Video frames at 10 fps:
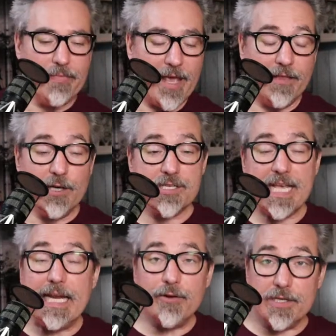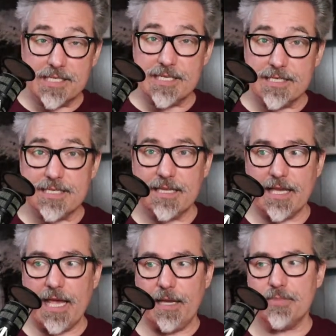And there's hindrances in the
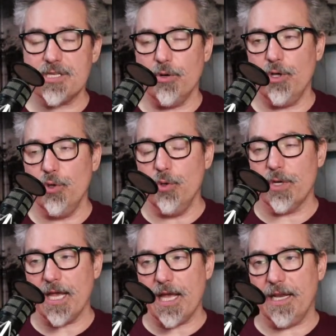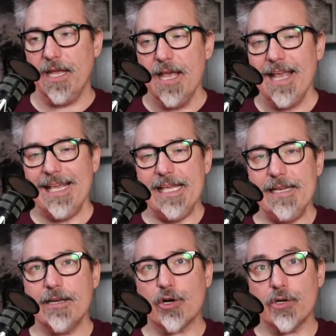game. So you can
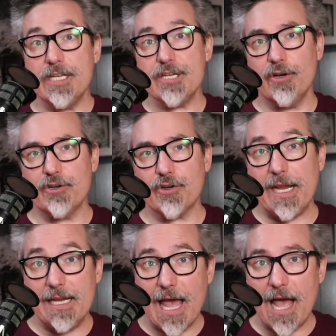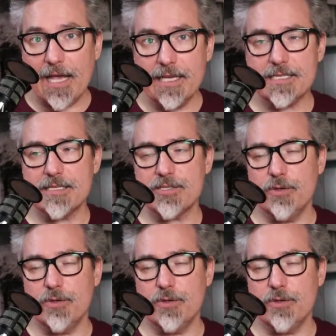increase your trait dies. So